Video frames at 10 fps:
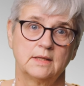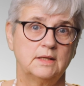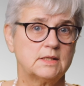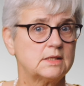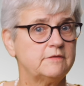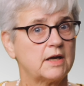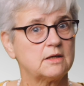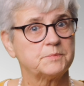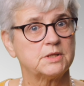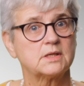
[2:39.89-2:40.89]
This
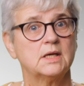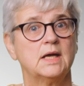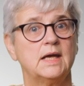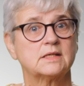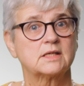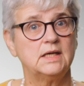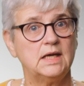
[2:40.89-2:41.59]
development is